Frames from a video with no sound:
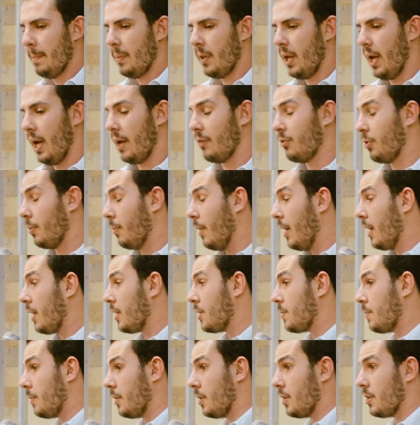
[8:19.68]
And from my
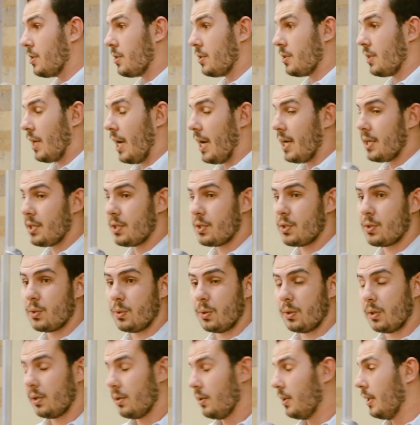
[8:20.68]
experiences, I just
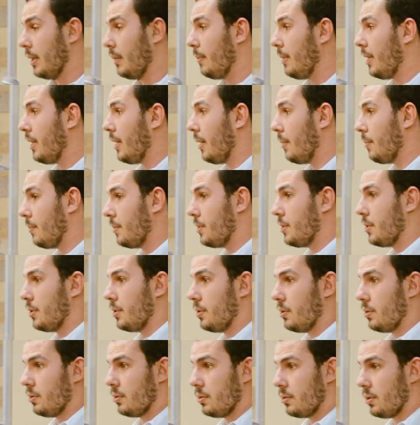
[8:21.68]
thought, let me come
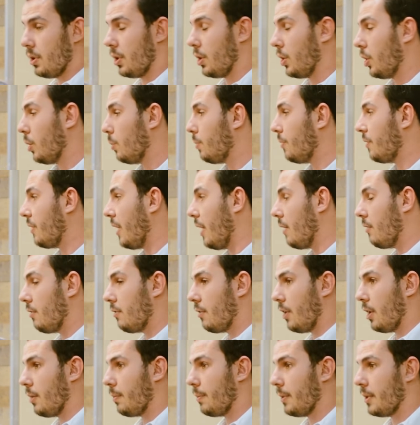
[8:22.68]
to a group of game
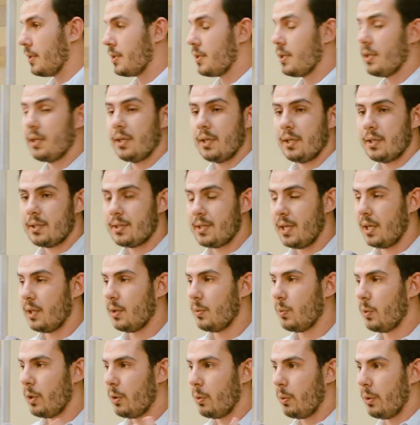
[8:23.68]
developers, tell
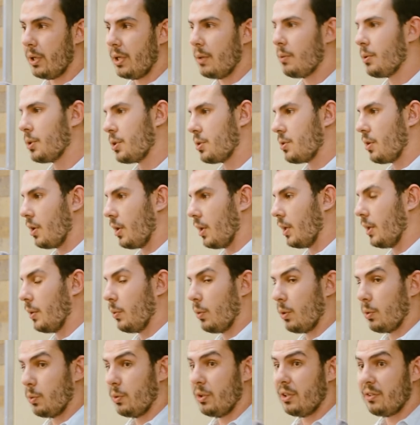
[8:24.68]
them where we were struggling,
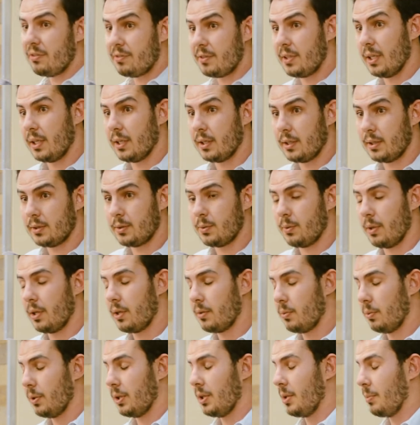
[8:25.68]
what we've dealt with,
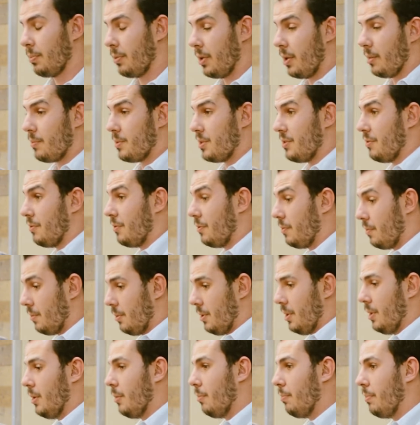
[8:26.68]
what the problems
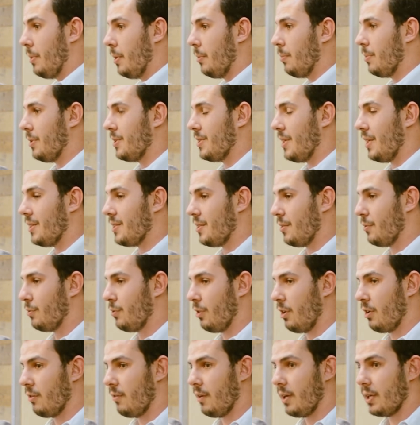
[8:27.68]
have been presented in
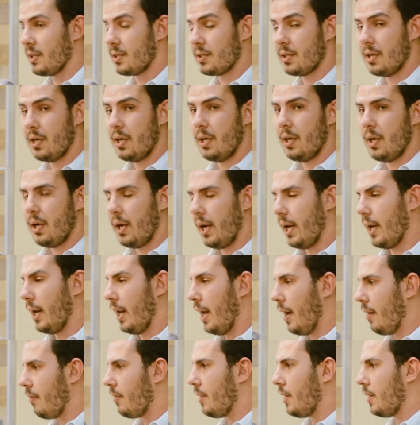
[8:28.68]
front of us, and
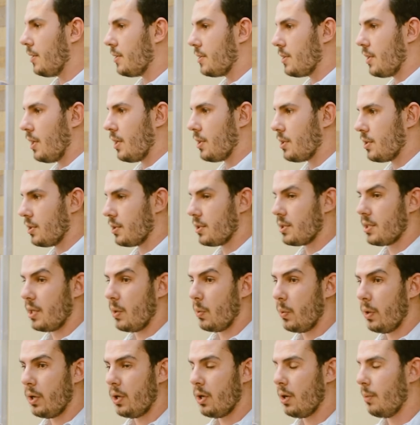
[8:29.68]
have that discussion and say,
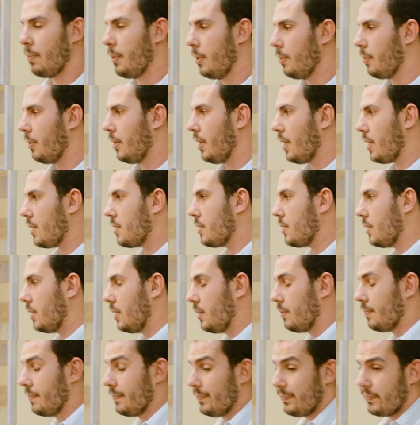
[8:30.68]
where are people actually
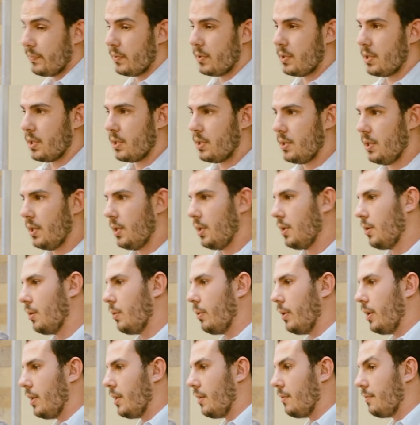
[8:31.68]
succeeding and
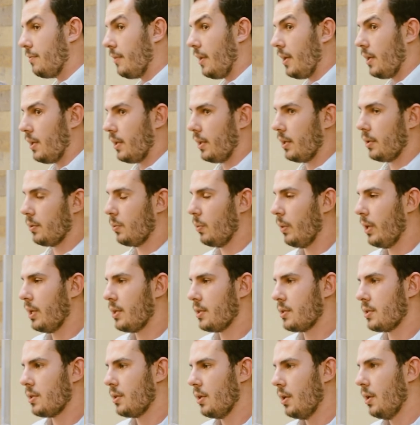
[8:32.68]
where they're failing, and
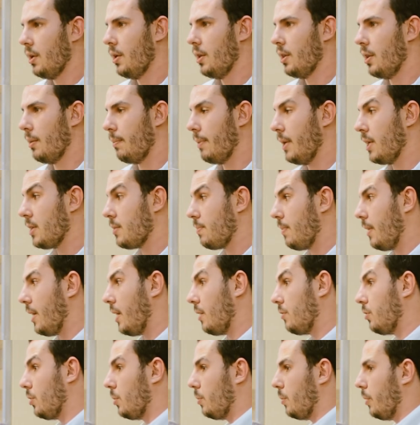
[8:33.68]
where's the best
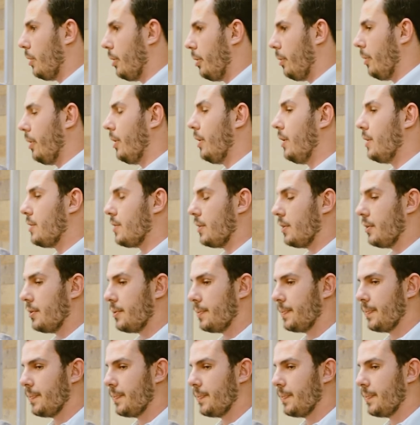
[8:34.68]
platform and where isn't.